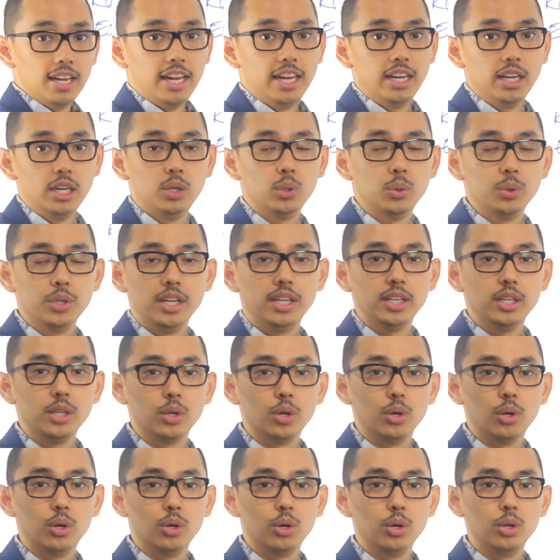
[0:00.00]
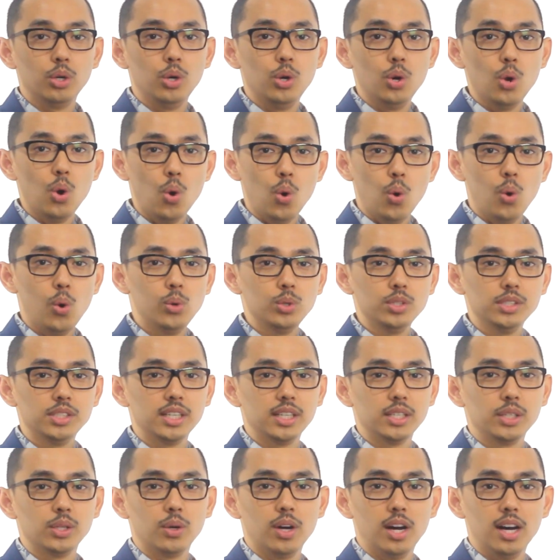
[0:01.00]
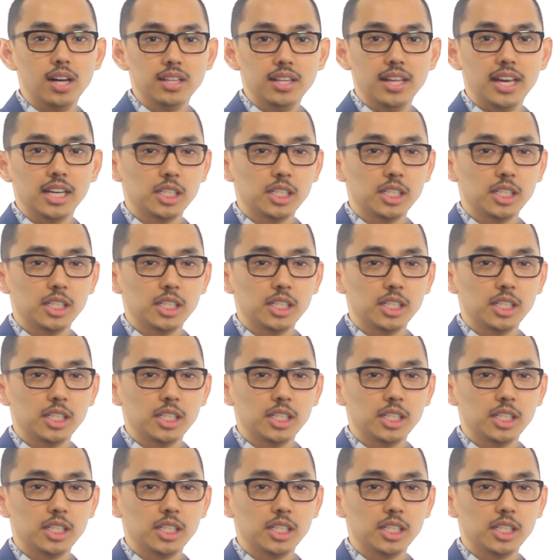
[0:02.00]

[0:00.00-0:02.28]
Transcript: including your loans and your other